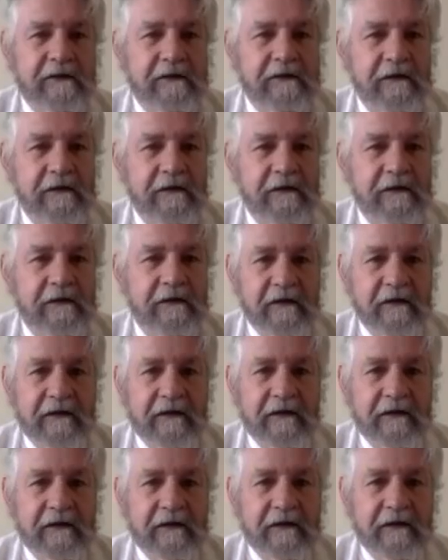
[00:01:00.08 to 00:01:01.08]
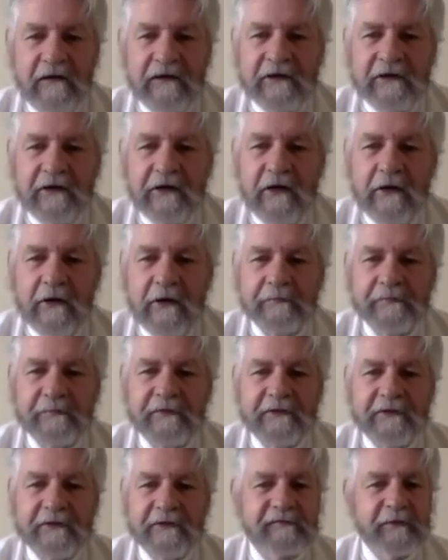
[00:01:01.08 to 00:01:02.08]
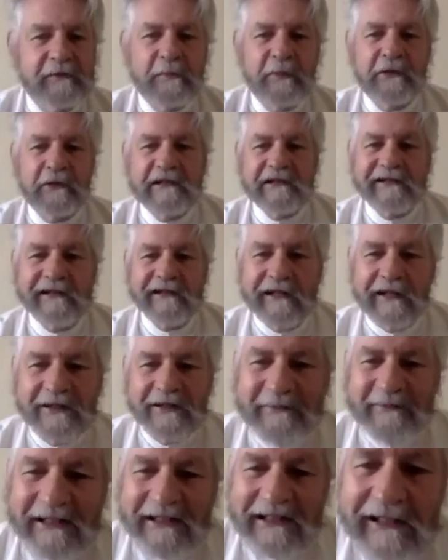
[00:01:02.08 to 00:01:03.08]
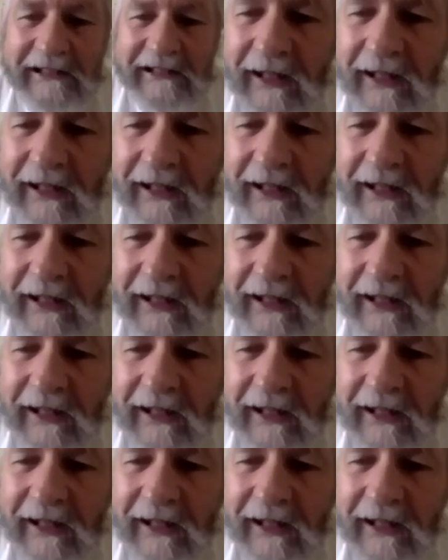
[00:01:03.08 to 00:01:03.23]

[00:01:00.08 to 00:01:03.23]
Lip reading: Nathan. That's very kind. I hope that everybody can hear me.